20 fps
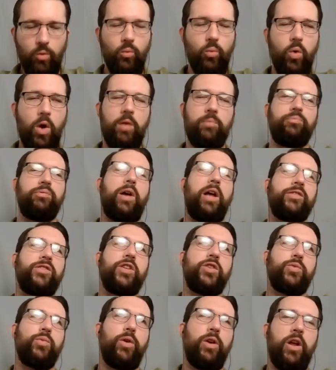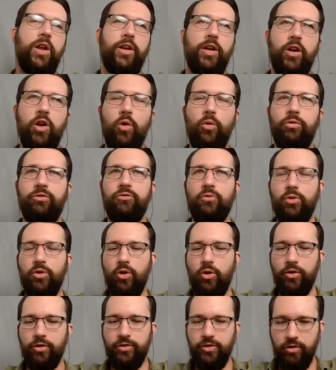what process we're going to go through in
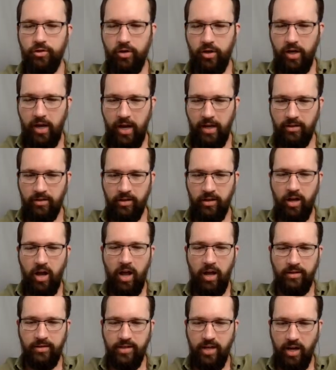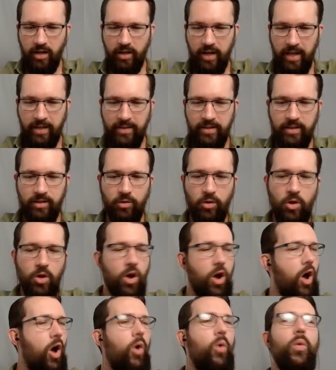order to create the content. And
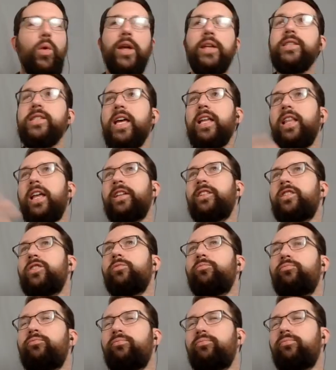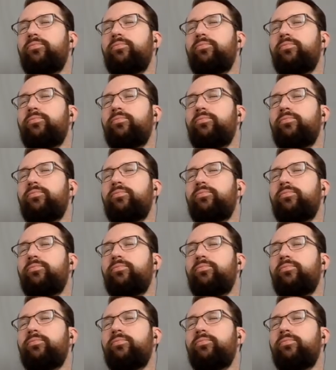always I like to